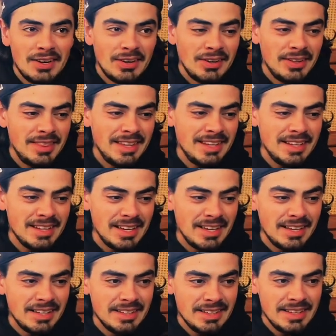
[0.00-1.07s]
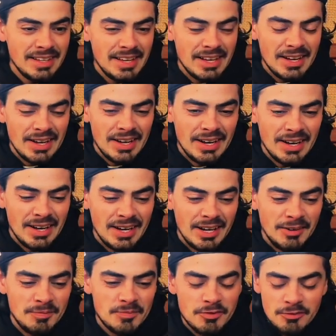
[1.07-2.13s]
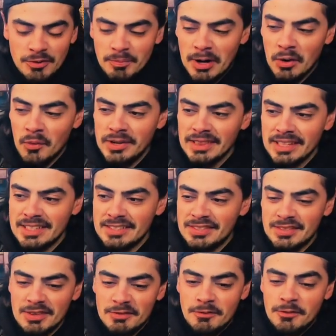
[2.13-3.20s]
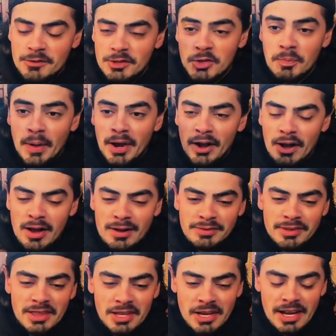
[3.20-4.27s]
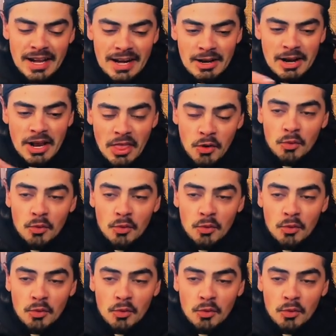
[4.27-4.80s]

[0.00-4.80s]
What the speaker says: on the for my windlass spun off, and the